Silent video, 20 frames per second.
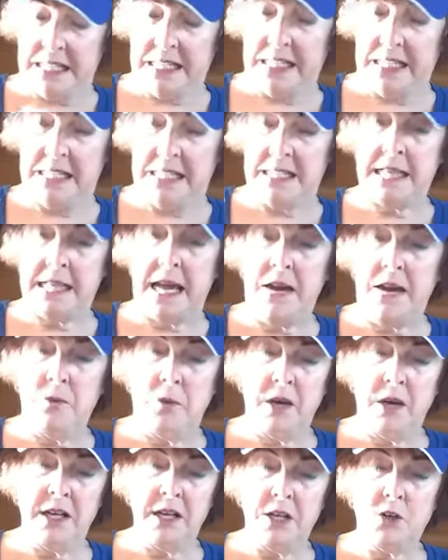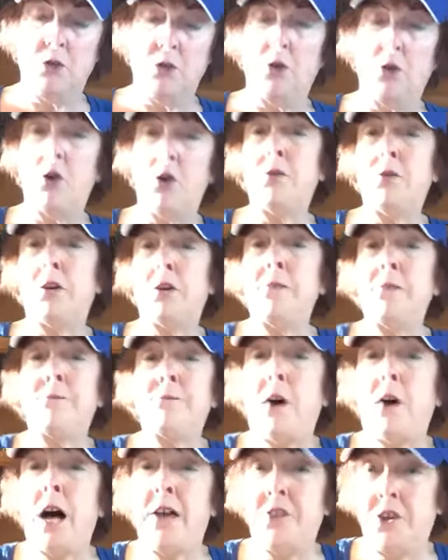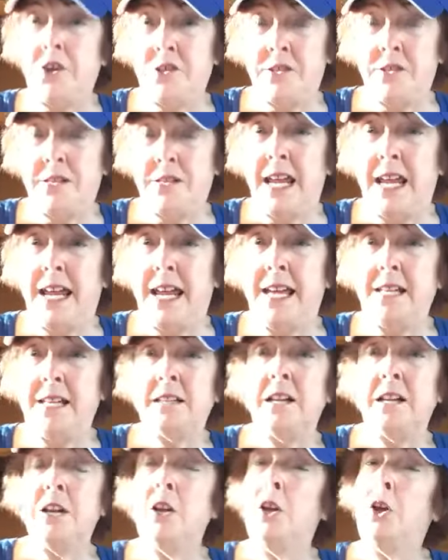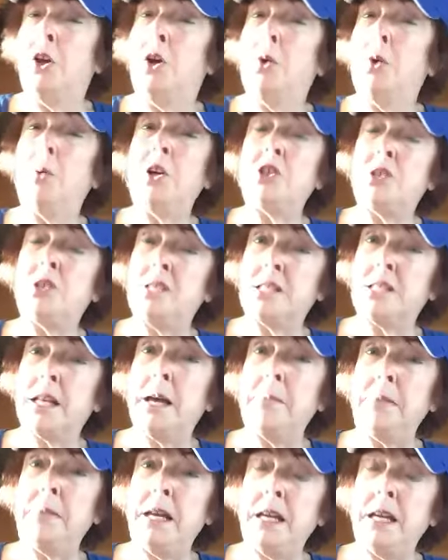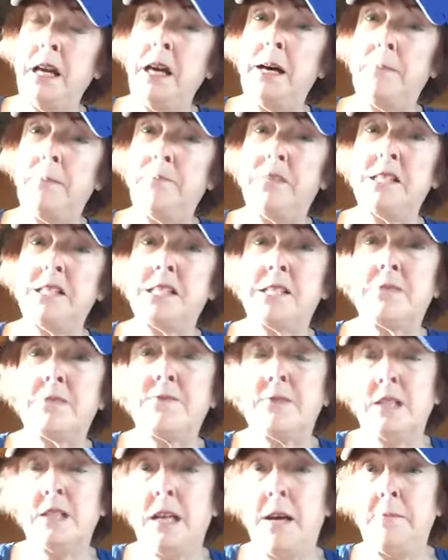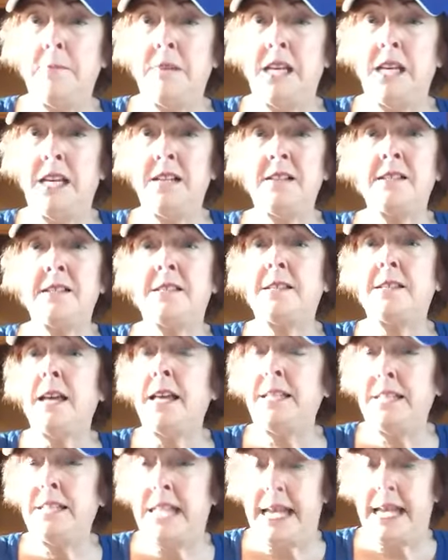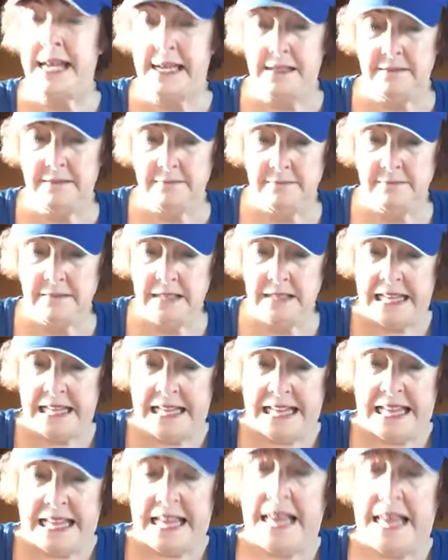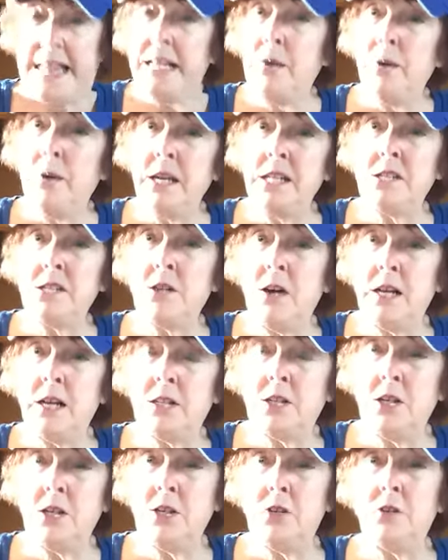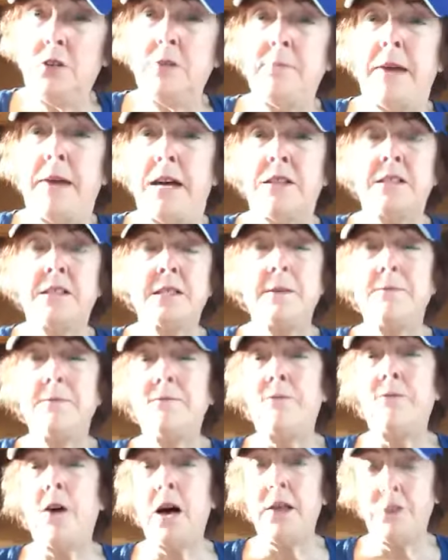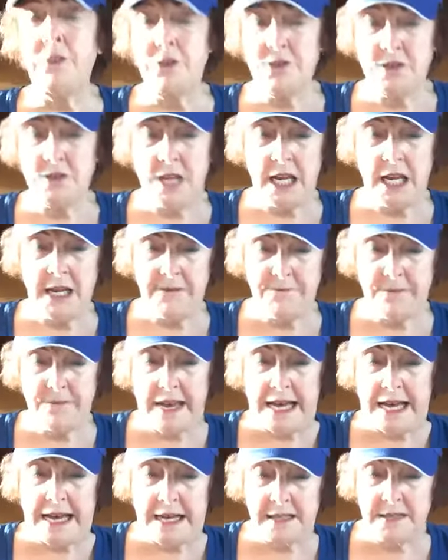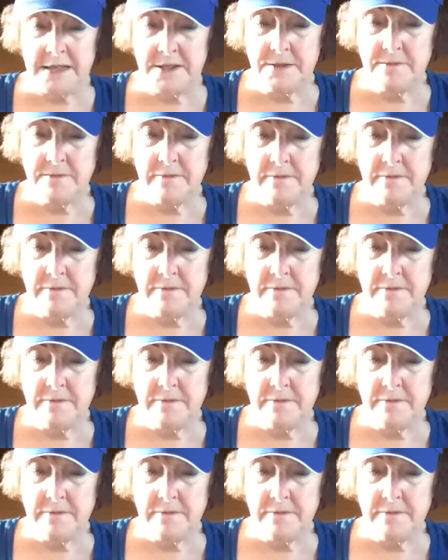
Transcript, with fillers: that is I want to go over to Father's Day, which is coming up this coming Sunday. I want to talk to you about some Father's Day facts.